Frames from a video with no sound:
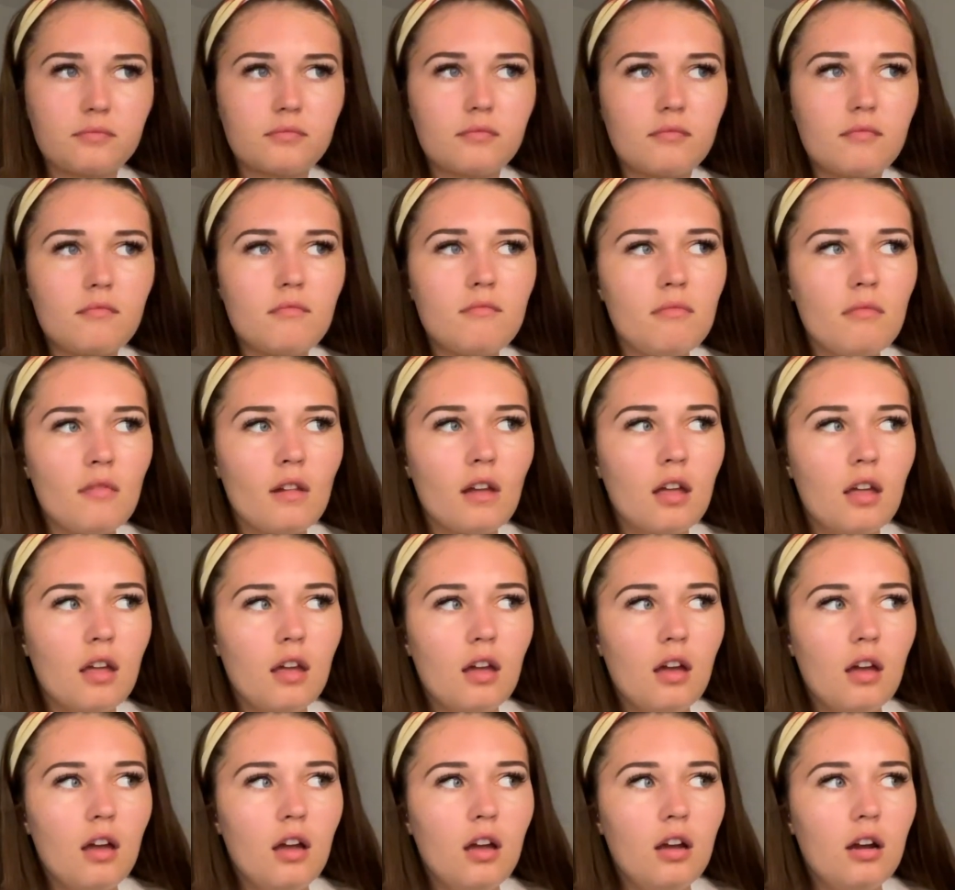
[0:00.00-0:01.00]

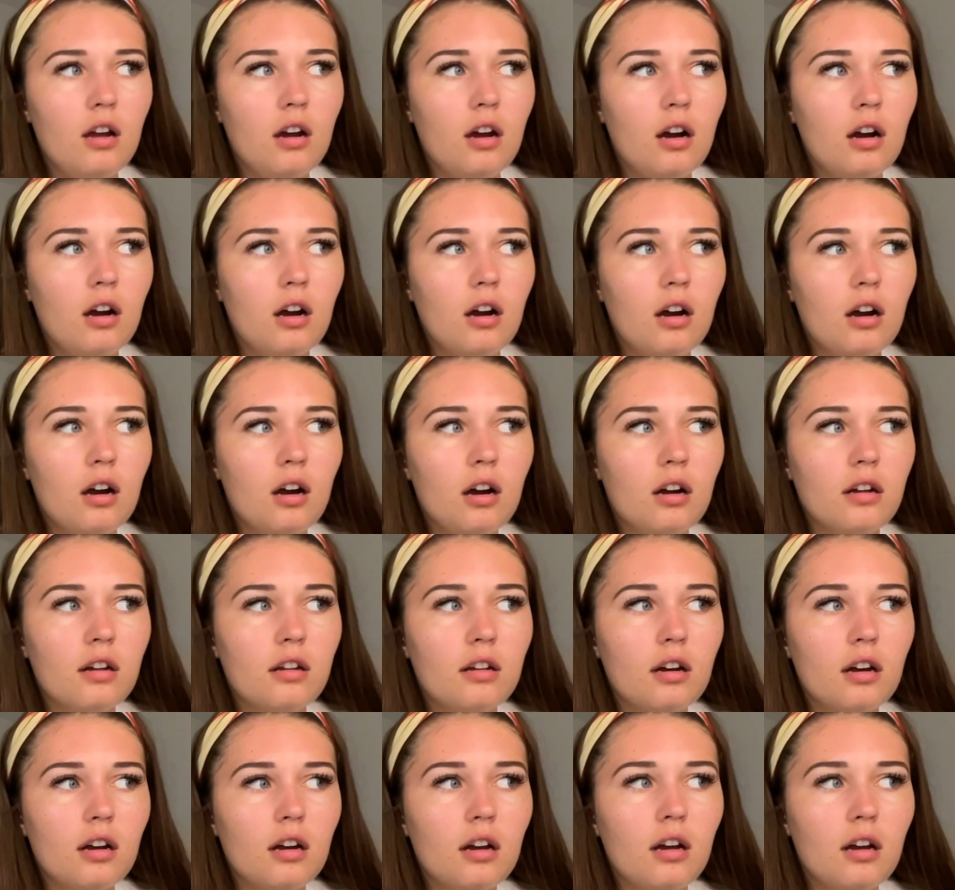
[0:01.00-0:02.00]

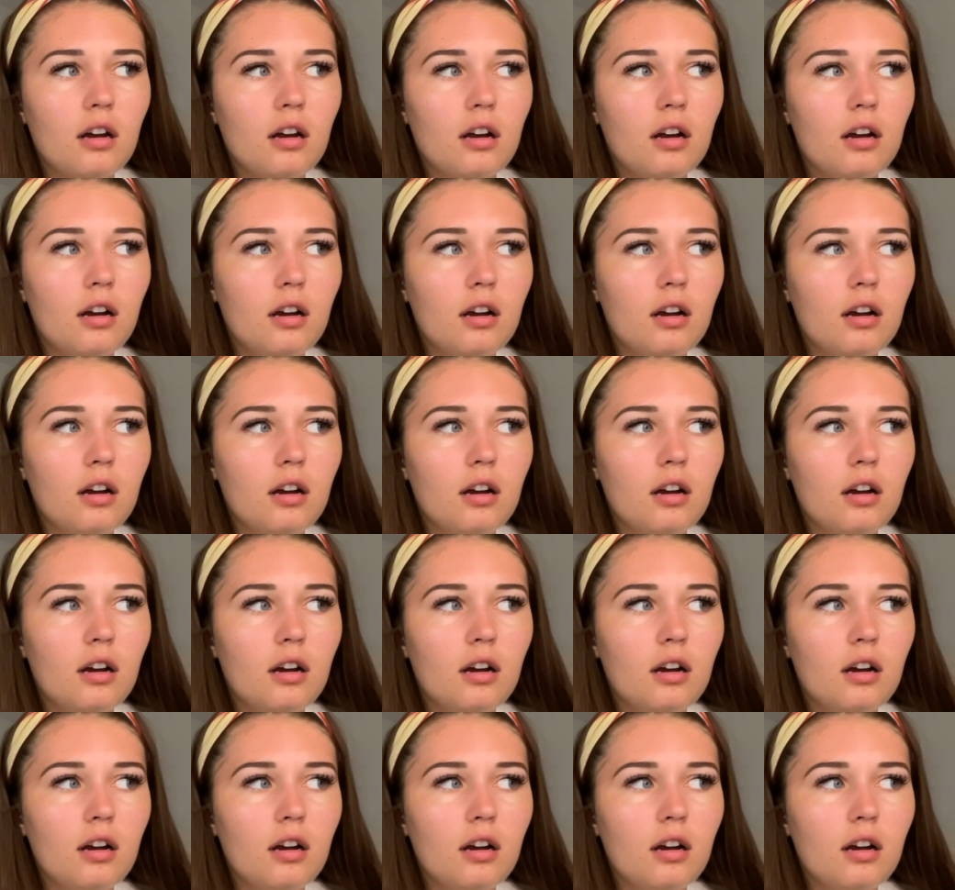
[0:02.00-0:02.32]
Nobody speaks.